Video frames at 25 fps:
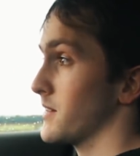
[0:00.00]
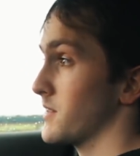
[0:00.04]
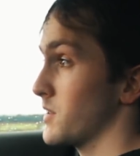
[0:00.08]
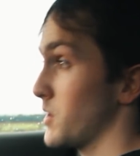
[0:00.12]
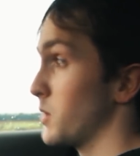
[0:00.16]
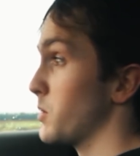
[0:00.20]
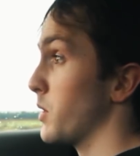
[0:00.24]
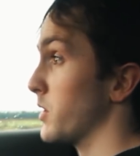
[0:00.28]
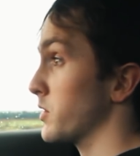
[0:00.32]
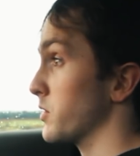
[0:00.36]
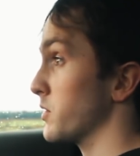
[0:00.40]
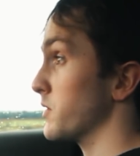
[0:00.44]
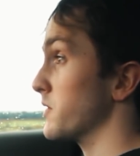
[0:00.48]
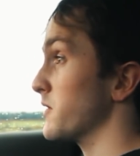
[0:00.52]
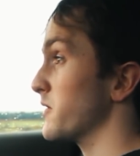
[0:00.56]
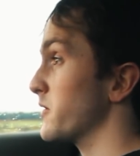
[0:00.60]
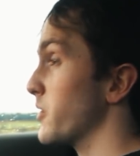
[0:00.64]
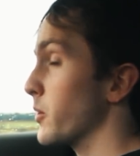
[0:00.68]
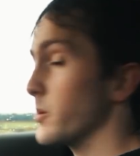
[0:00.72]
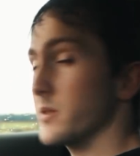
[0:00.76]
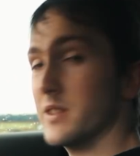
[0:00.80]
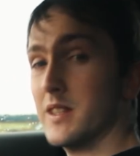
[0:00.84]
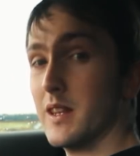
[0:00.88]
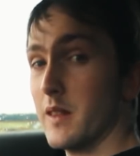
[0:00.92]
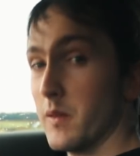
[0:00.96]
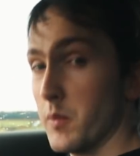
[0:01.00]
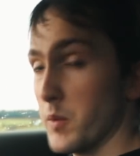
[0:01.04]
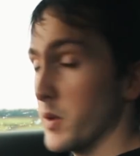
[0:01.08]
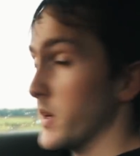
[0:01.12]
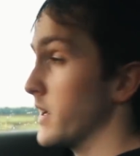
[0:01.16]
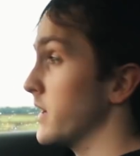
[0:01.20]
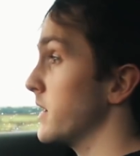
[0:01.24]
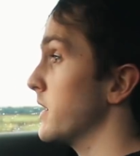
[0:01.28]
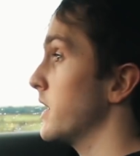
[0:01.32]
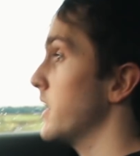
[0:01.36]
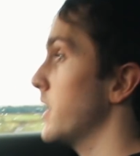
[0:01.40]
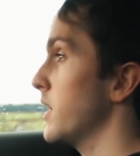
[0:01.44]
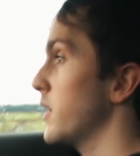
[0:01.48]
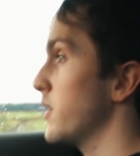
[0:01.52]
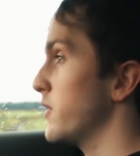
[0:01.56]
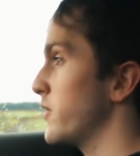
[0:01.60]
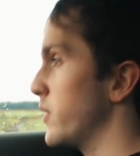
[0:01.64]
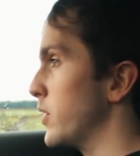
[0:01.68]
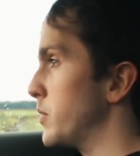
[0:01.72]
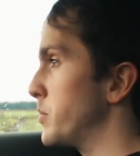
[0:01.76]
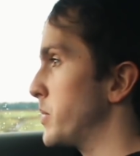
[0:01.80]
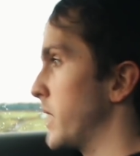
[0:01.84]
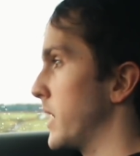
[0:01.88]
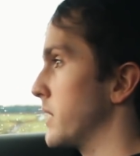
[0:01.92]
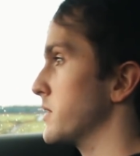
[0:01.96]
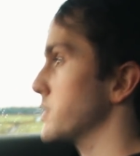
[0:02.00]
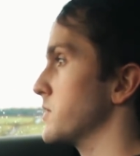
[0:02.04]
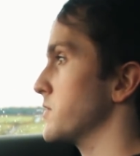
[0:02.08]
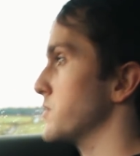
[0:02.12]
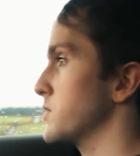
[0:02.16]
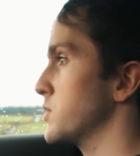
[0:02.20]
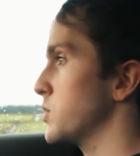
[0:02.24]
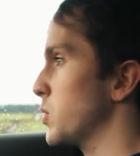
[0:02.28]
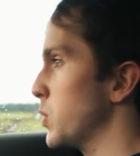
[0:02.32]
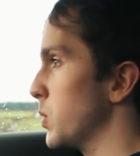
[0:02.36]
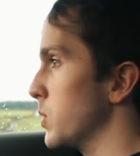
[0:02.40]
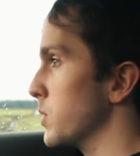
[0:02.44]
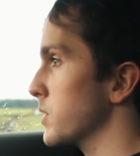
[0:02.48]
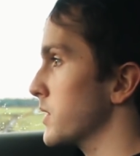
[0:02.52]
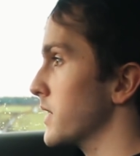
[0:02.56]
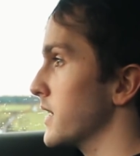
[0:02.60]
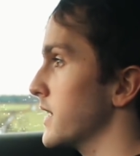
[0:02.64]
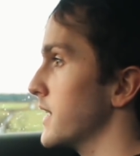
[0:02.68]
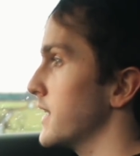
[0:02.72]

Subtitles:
243 foot-pounds of torque.